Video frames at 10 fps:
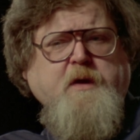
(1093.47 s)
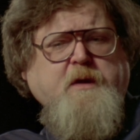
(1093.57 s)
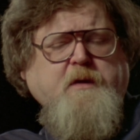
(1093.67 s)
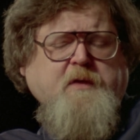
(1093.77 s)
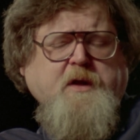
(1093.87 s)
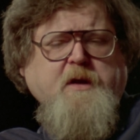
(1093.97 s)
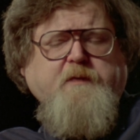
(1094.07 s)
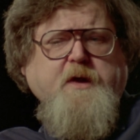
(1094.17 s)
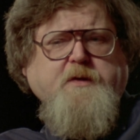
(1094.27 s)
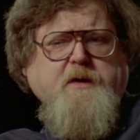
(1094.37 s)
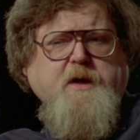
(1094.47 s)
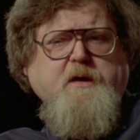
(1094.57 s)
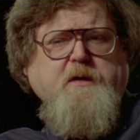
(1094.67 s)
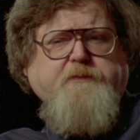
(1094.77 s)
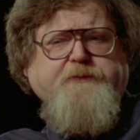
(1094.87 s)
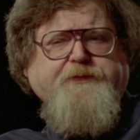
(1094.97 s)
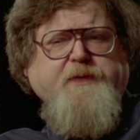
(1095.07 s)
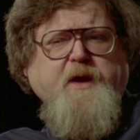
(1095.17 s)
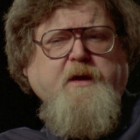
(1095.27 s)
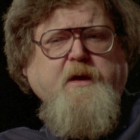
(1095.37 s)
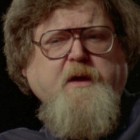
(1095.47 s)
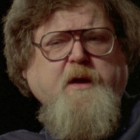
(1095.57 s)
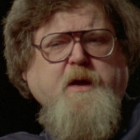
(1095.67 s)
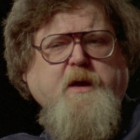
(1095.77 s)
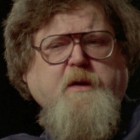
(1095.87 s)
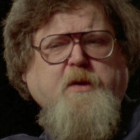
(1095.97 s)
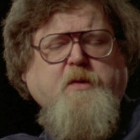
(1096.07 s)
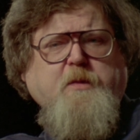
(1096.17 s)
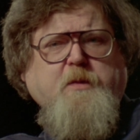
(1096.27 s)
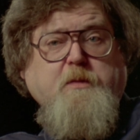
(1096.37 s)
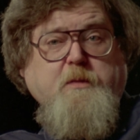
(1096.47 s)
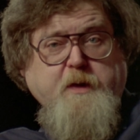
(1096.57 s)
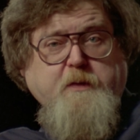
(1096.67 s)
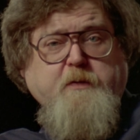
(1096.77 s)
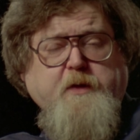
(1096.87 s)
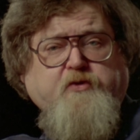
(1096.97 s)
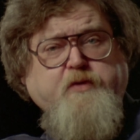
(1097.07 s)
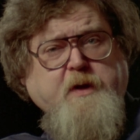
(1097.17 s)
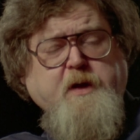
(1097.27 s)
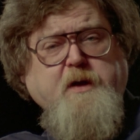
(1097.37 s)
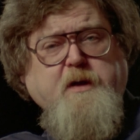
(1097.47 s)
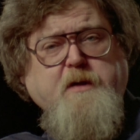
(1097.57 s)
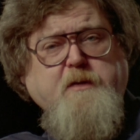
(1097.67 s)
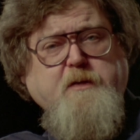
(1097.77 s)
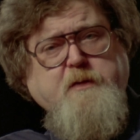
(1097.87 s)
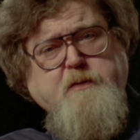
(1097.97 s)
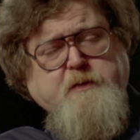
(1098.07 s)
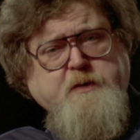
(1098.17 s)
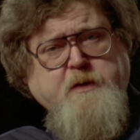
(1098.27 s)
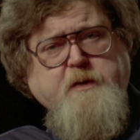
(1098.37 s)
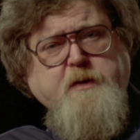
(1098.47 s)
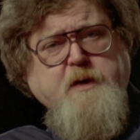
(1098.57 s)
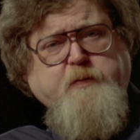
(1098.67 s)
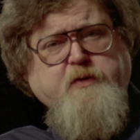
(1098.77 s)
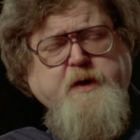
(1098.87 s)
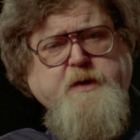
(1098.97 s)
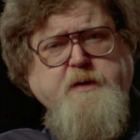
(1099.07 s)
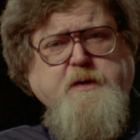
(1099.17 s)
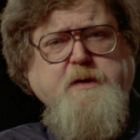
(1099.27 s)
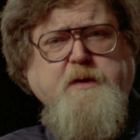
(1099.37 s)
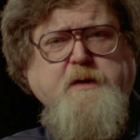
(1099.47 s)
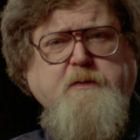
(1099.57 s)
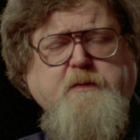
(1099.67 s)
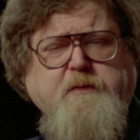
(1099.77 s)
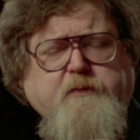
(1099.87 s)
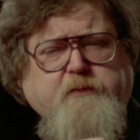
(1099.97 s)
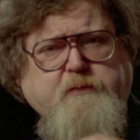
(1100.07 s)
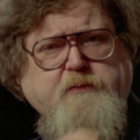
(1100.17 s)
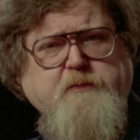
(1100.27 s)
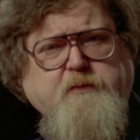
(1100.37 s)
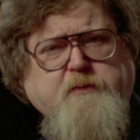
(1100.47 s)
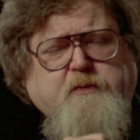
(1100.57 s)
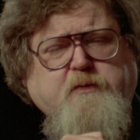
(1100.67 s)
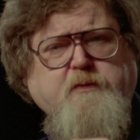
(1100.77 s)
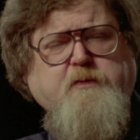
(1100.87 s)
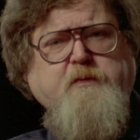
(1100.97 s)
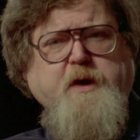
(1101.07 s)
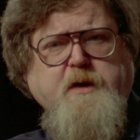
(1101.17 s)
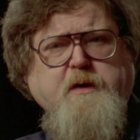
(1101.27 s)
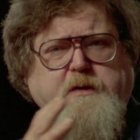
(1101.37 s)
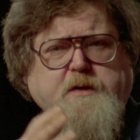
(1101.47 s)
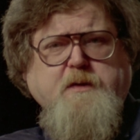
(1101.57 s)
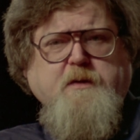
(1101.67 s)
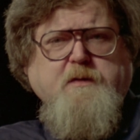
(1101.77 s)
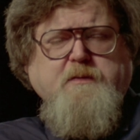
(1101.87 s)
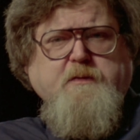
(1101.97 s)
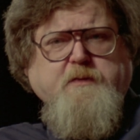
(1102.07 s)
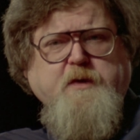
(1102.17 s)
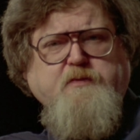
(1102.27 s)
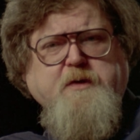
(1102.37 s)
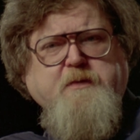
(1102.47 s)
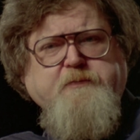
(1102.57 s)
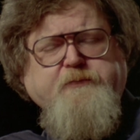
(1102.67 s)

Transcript: And then eventually I underwent 3 surgical operations and then radiology or treatment.